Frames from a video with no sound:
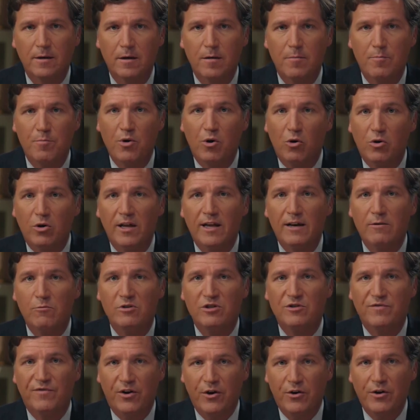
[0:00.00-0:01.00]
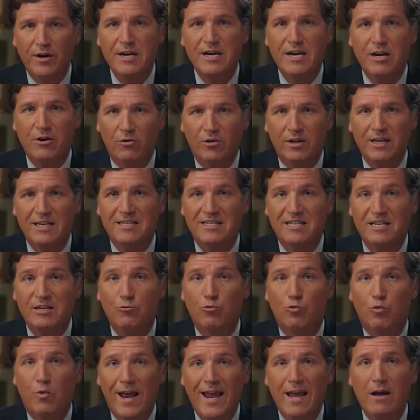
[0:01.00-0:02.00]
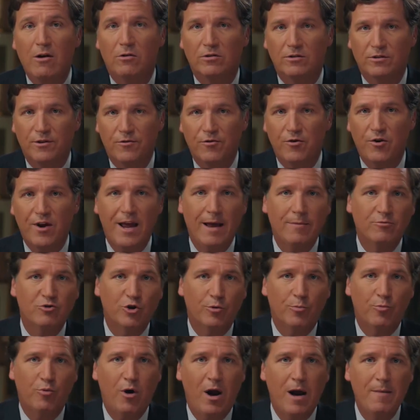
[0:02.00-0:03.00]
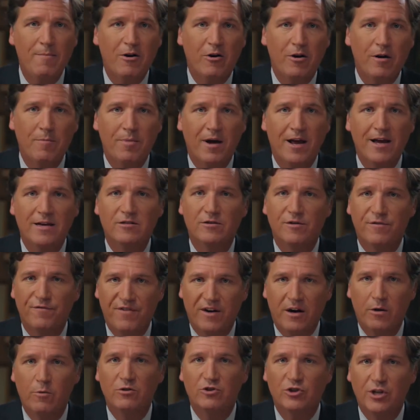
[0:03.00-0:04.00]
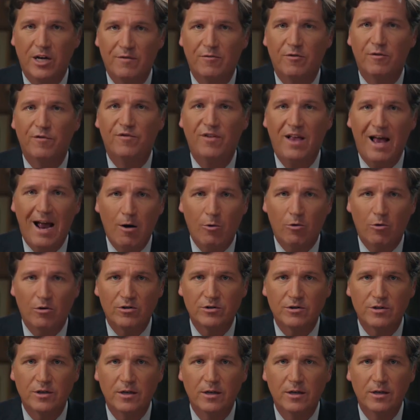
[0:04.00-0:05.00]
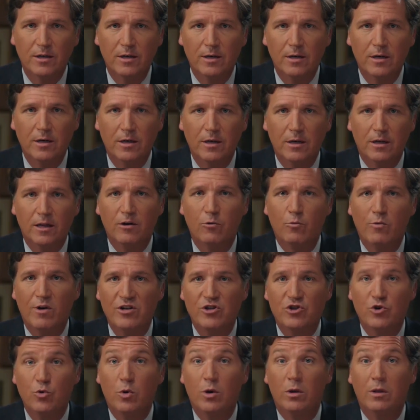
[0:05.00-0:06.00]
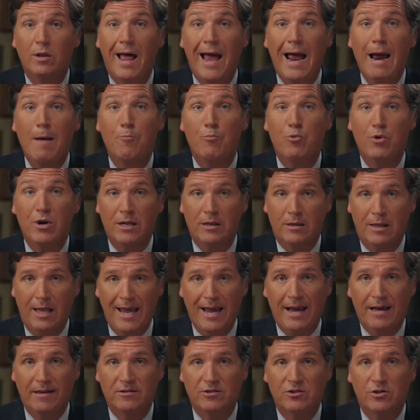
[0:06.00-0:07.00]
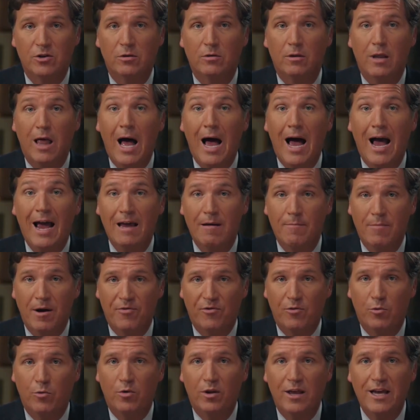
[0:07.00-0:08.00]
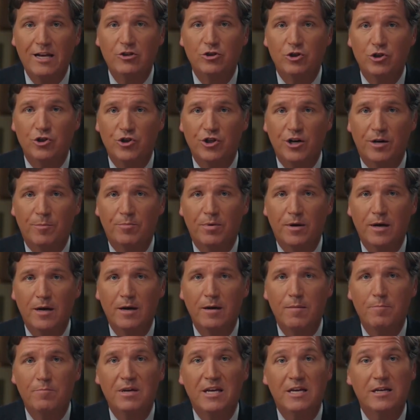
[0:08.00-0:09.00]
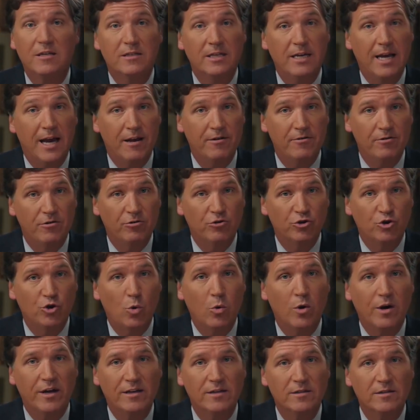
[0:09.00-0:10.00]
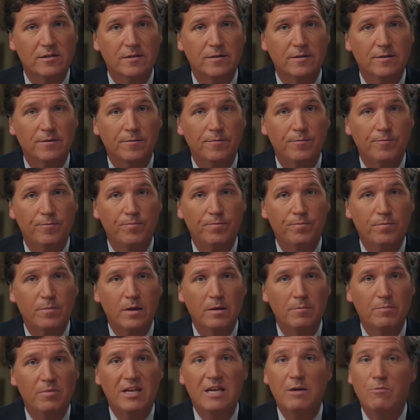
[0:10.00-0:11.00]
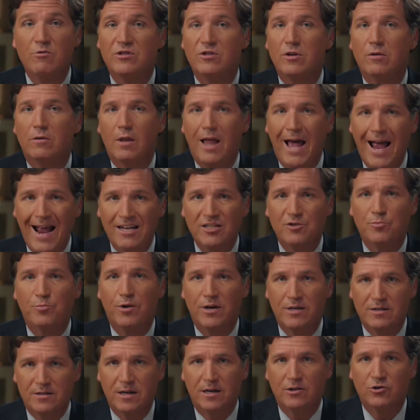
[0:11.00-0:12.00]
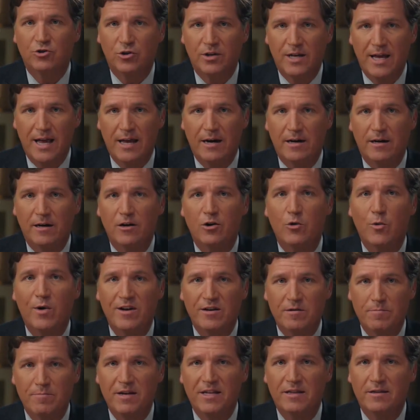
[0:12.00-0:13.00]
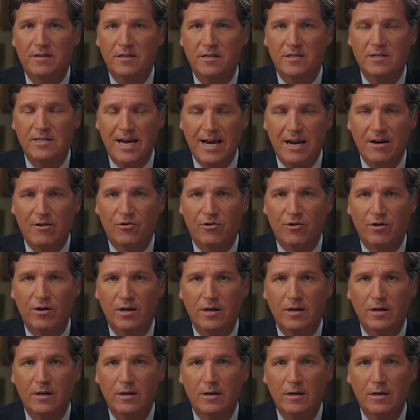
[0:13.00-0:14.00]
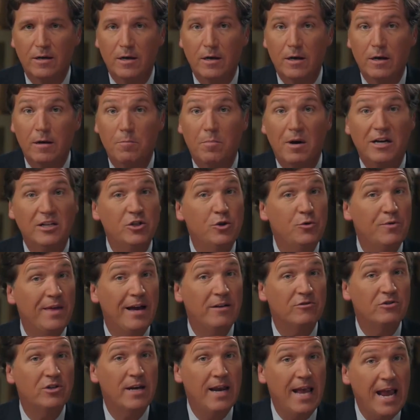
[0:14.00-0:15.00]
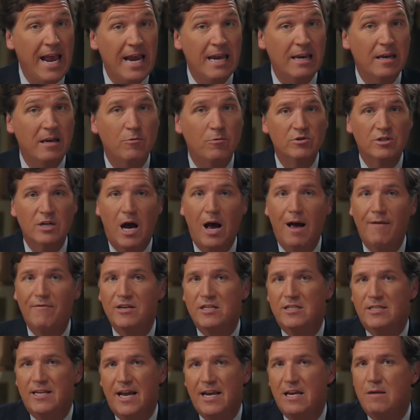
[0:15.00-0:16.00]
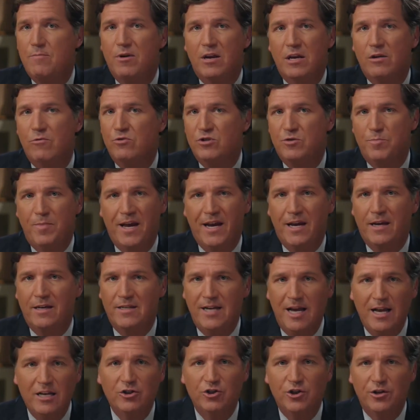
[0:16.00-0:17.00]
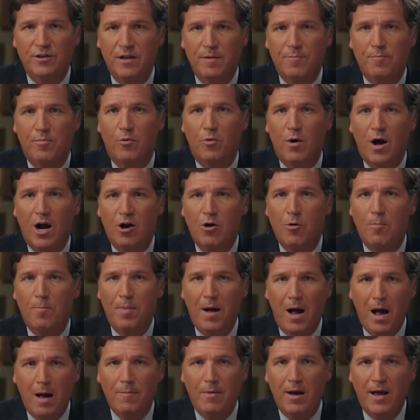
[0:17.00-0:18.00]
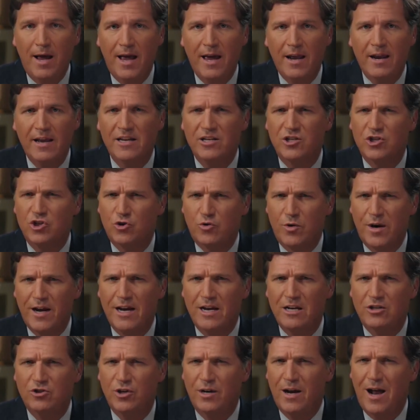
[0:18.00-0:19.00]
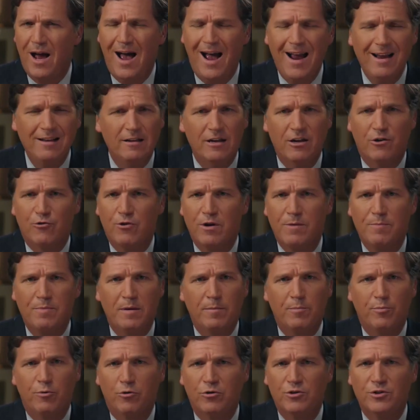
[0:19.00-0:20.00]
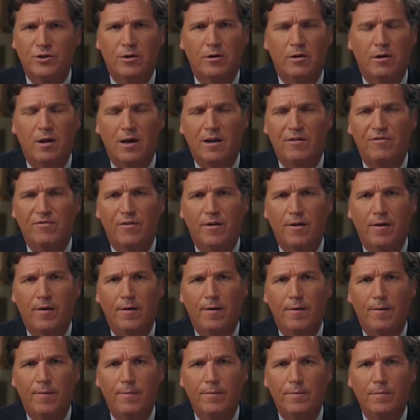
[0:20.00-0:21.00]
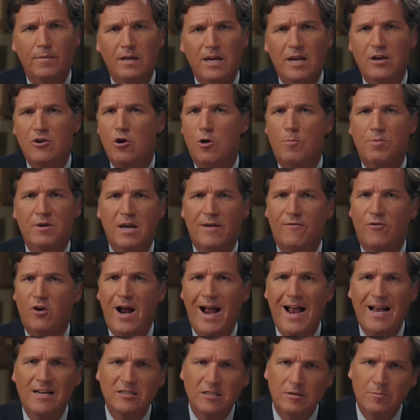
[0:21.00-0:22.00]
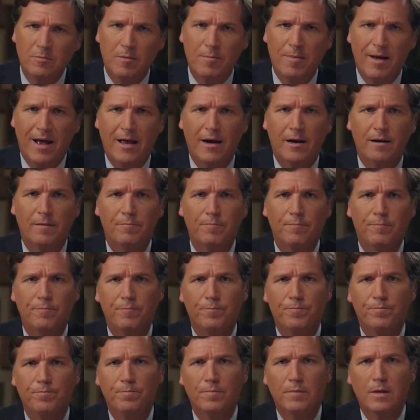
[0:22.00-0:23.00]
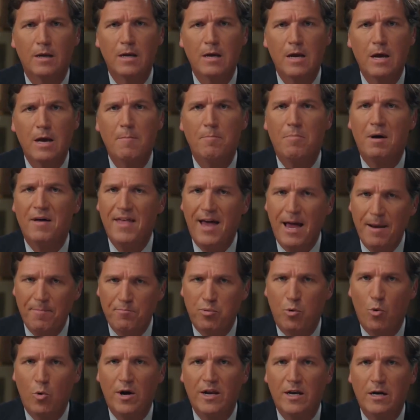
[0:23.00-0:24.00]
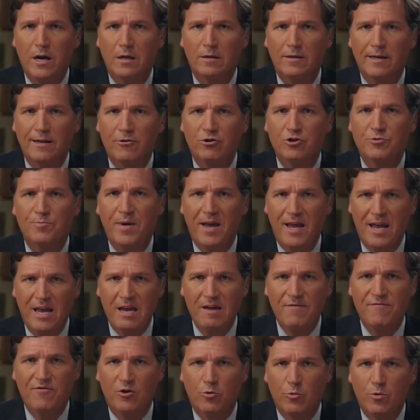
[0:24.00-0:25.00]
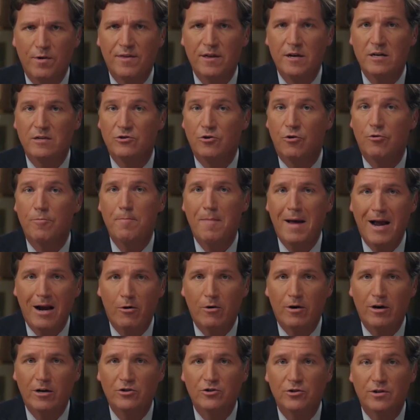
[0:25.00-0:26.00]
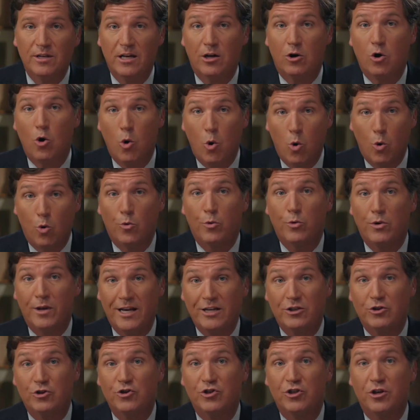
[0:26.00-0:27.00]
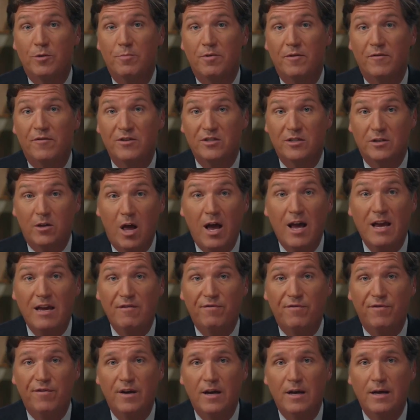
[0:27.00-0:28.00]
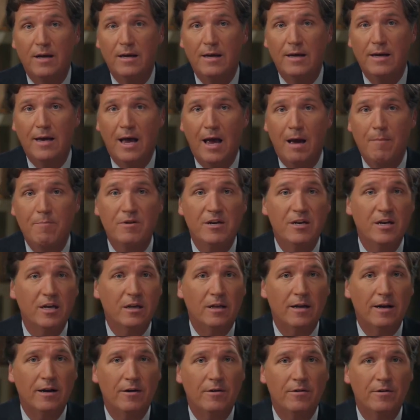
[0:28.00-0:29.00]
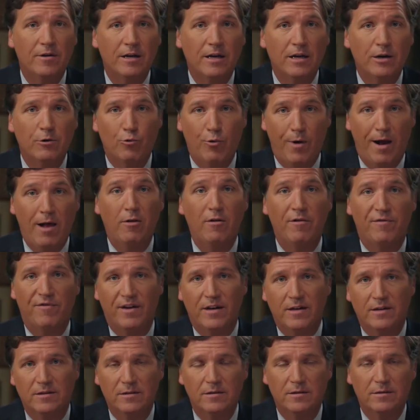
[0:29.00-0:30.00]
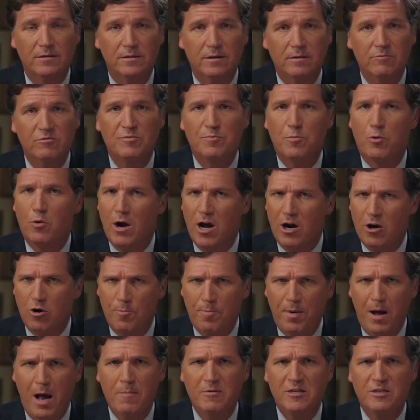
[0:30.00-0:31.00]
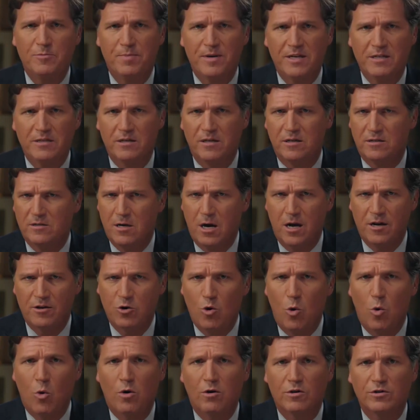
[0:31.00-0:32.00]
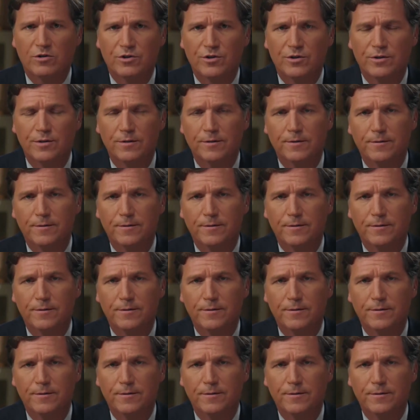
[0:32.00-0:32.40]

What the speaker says: Bill Clinton was very nearly derailed in the New Hampshire primary by his affair with Jennifer Flowers. Clinton went to elaborate lengths to lie about the relationship because he had no choice. But he was the last presidential candidate who had to meet this standard. By 2008, it obvious to anybody who was paying attention that Barack Obama had a strange and highly creepy personal life. Yet nobody ever asked him about it. By that point, a leader's behavior within his own marriage, the core relationship of his life, have been declared irrelevant. It was Barack Obama's business, not yours.